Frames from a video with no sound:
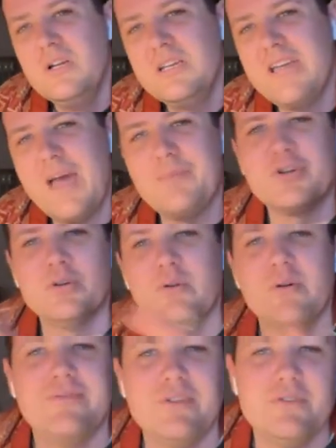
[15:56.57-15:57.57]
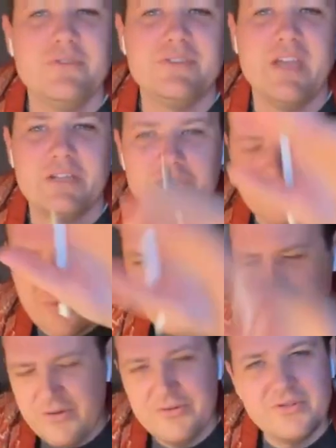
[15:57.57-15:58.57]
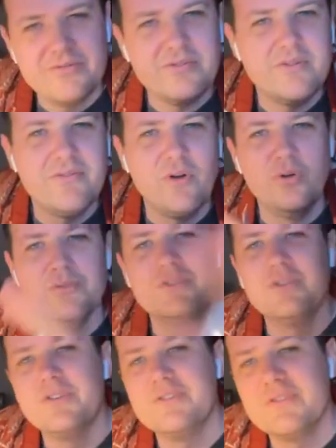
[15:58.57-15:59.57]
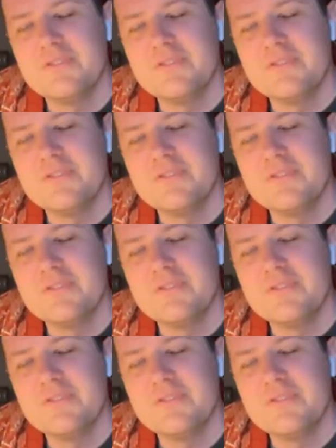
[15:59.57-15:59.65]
capsule review section. The reviews of, all sorts of